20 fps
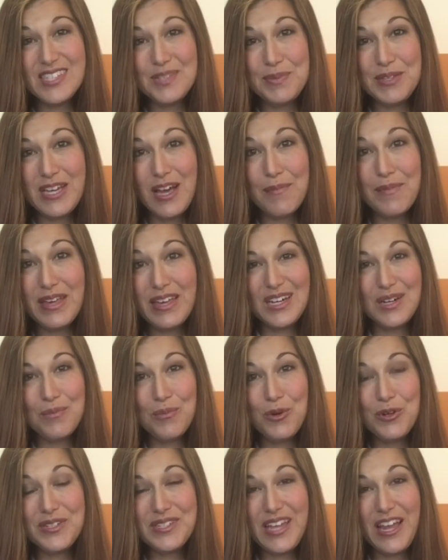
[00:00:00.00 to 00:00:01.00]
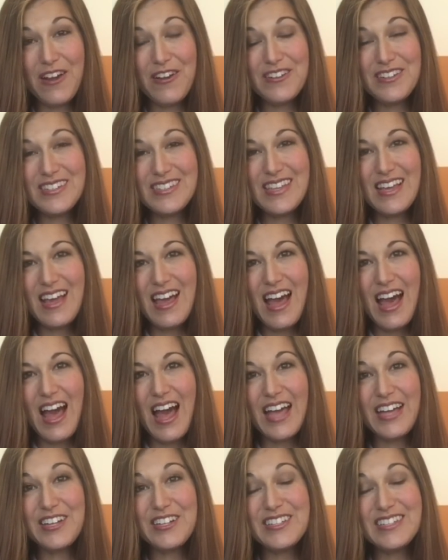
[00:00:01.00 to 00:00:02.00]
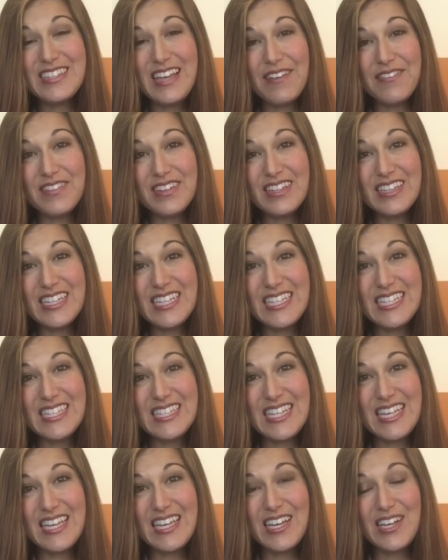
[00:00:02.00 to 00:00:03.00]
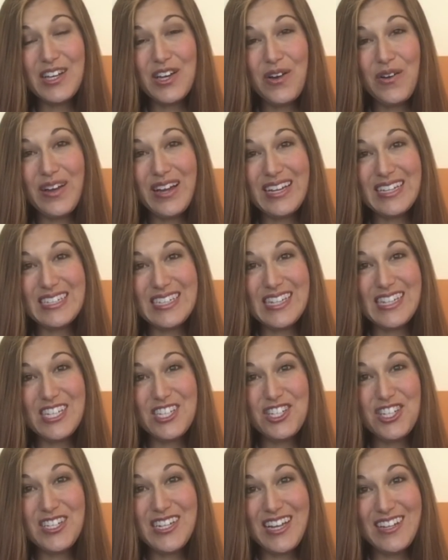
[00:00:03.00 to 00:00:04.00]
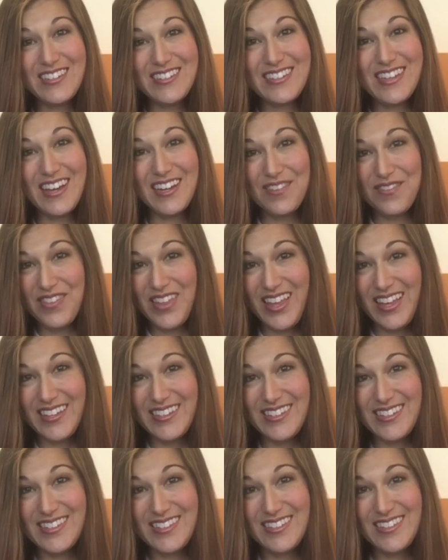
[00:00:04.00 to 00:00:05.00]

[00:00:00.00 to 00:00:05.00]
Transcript: becoming more scarce, I could definitely see going to the Chanel side of things.